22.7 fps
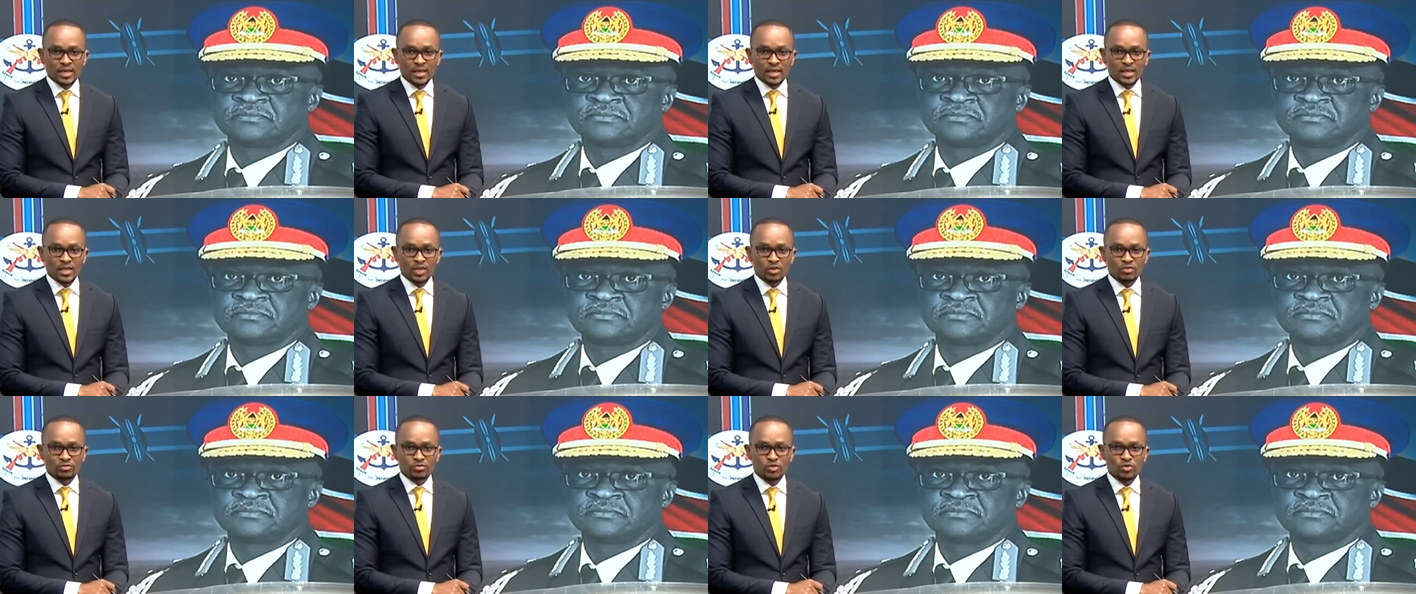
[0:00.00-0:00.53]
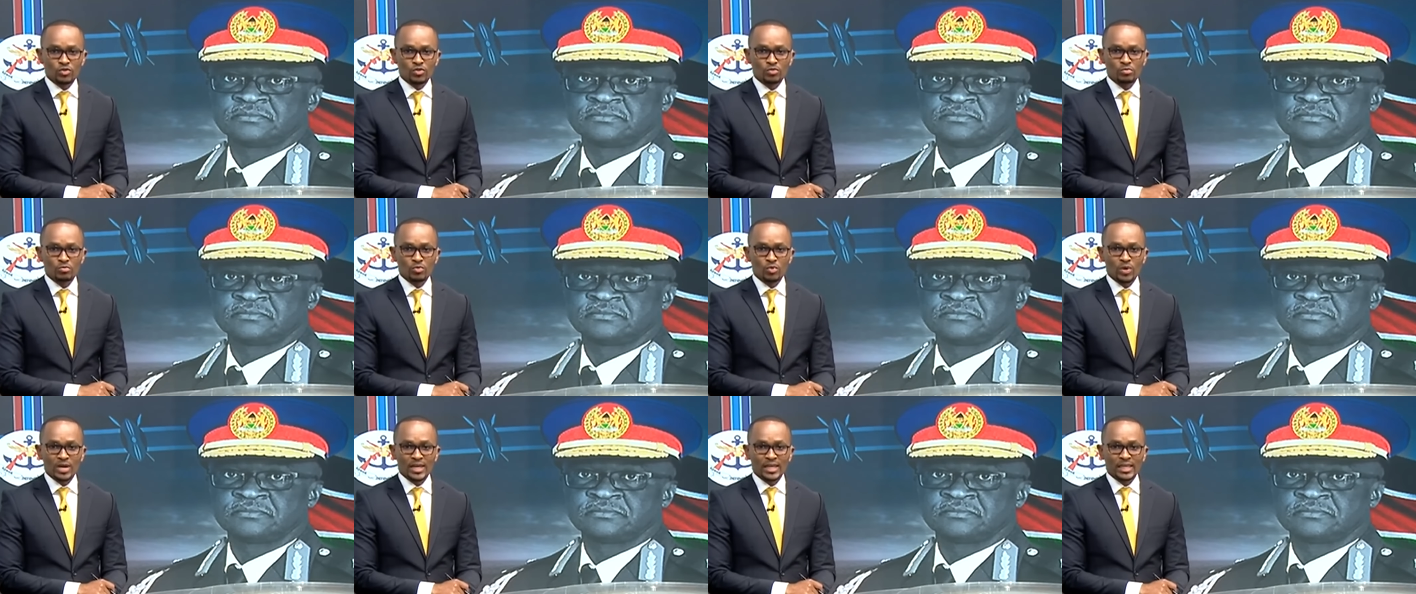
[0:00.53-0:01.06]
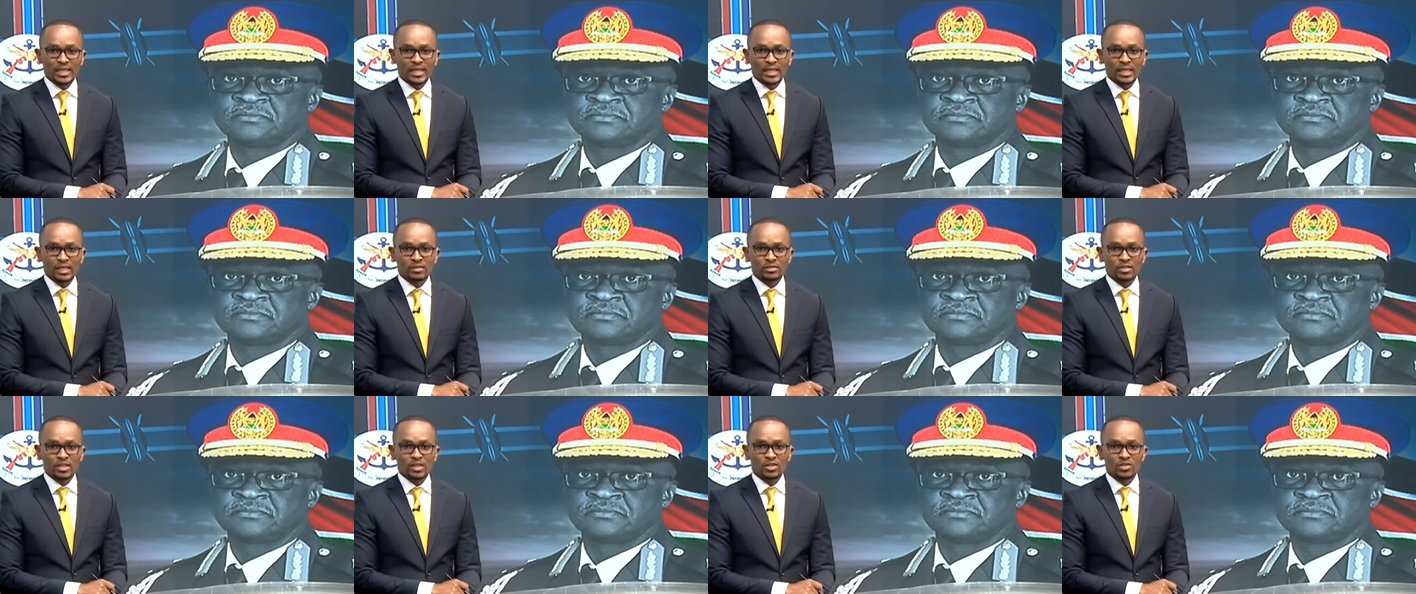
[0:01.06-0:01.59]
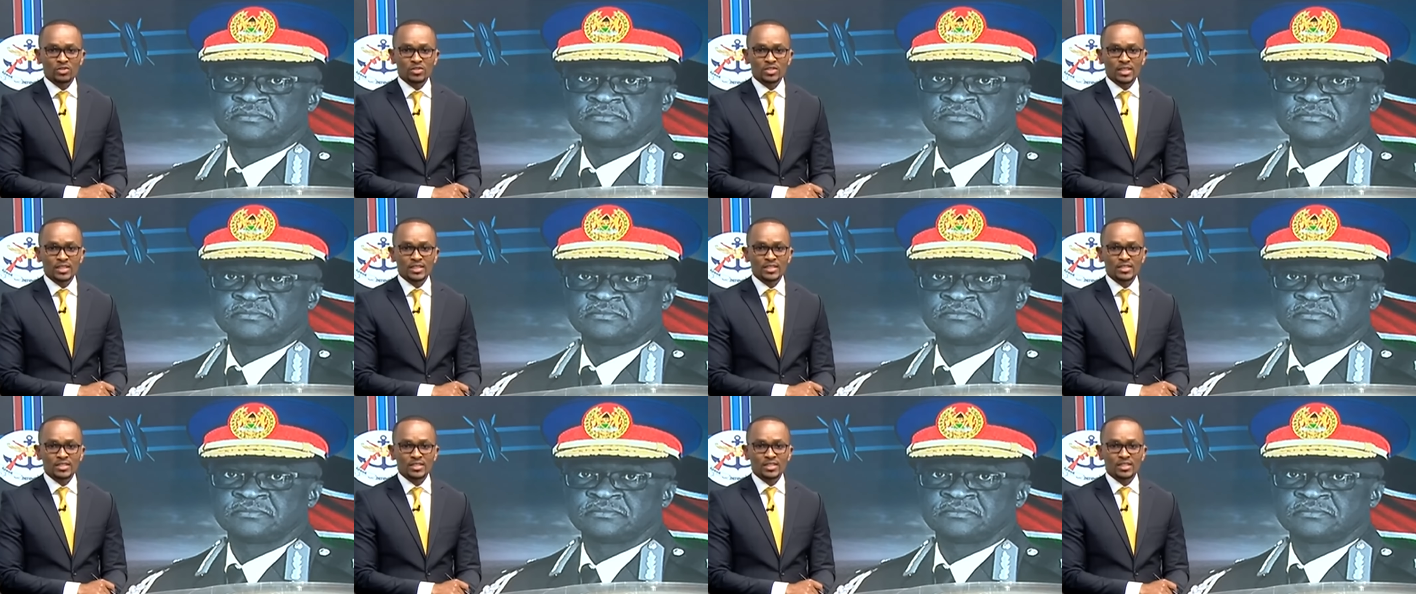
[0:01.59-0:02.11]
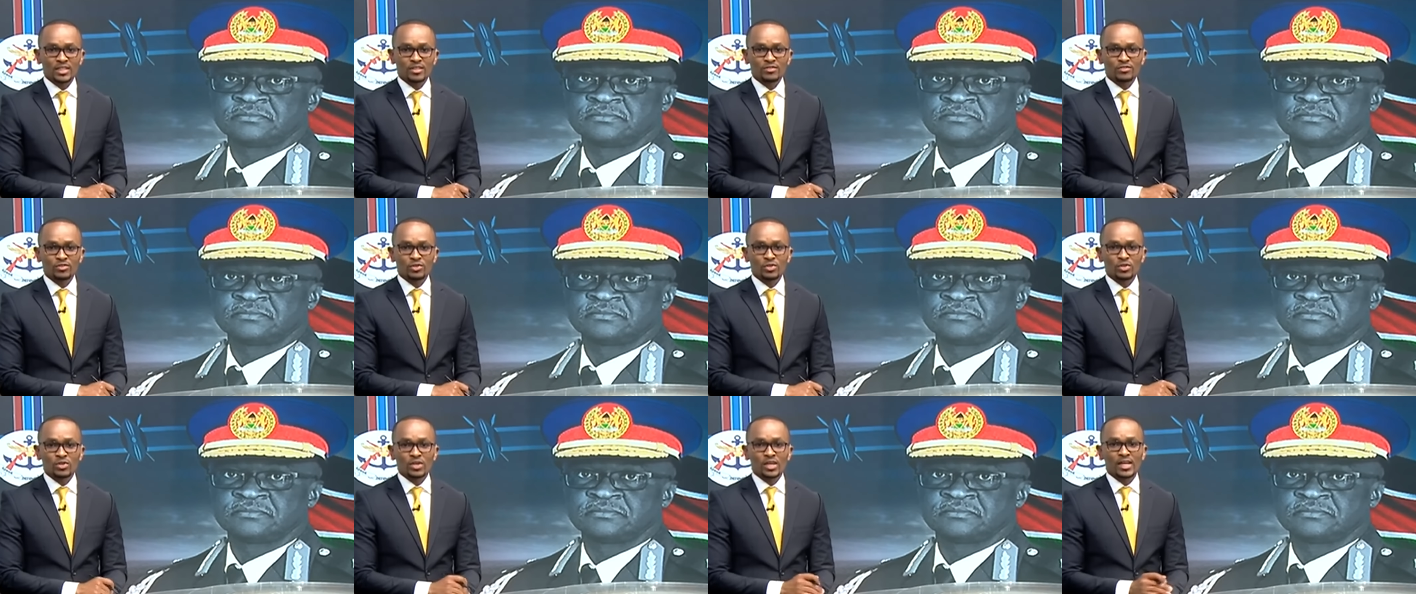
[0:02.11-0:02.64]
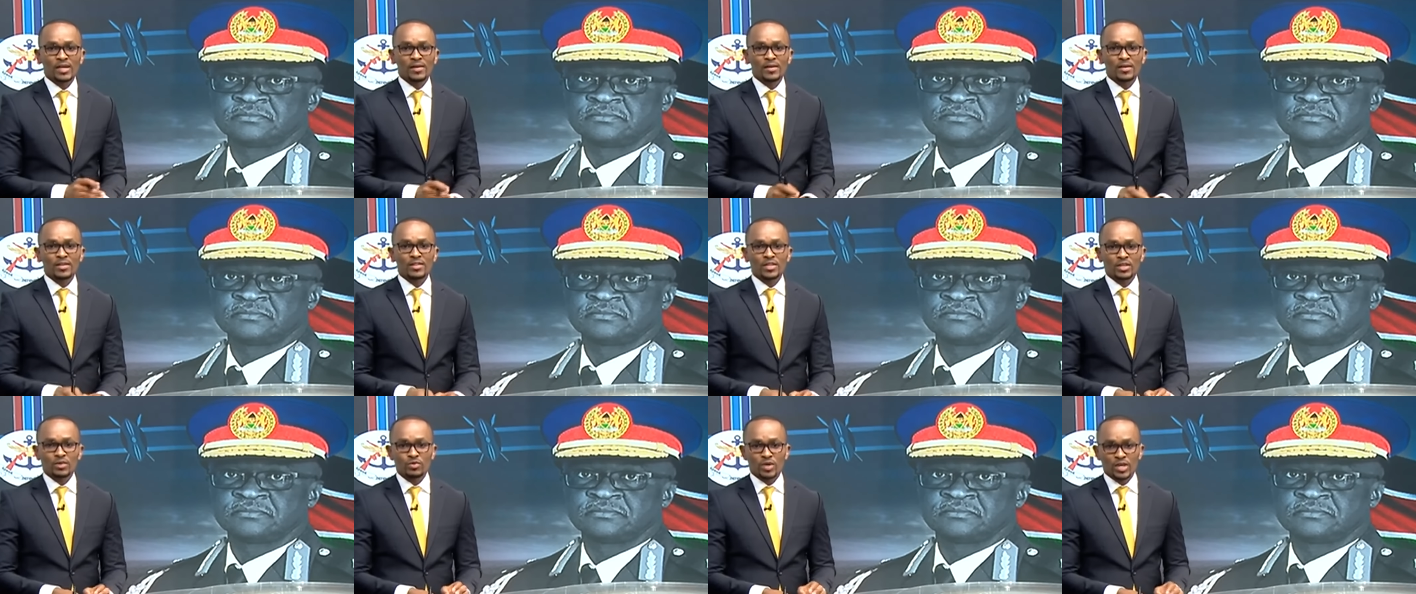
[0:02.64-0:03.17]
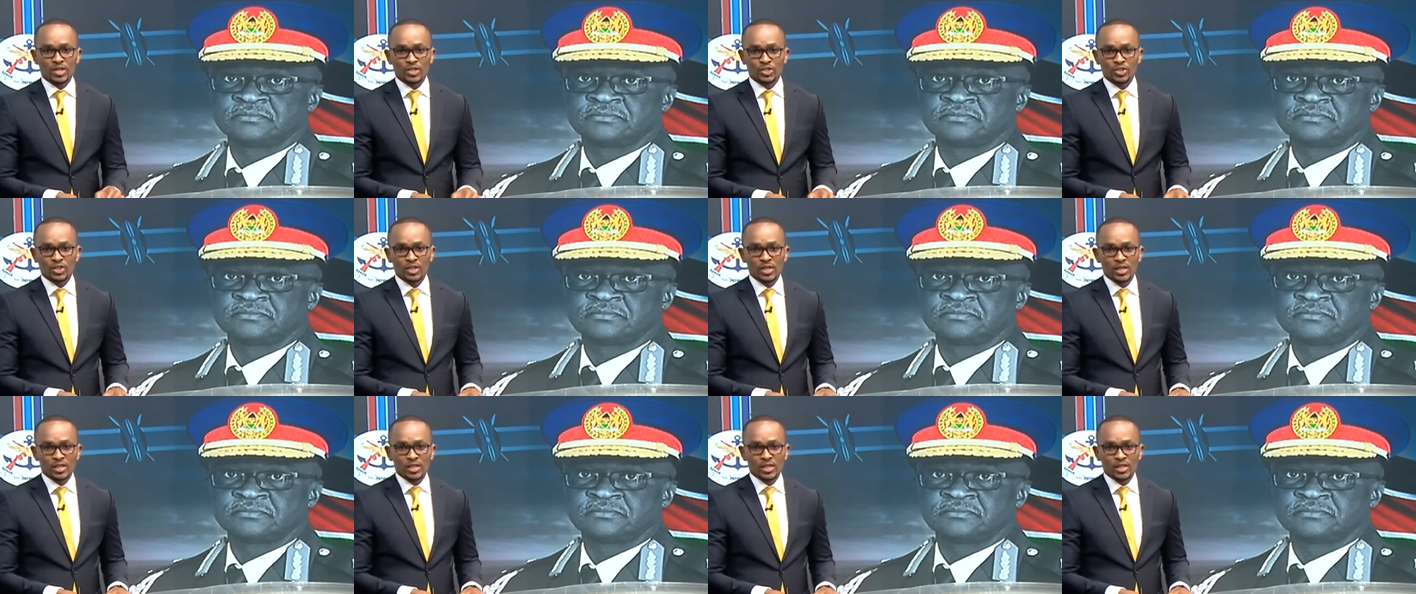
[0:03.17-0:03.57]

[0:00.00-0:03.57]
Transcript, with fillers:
Speaker 1: nine of whom were killed alongside CDF Ogolla in the crash,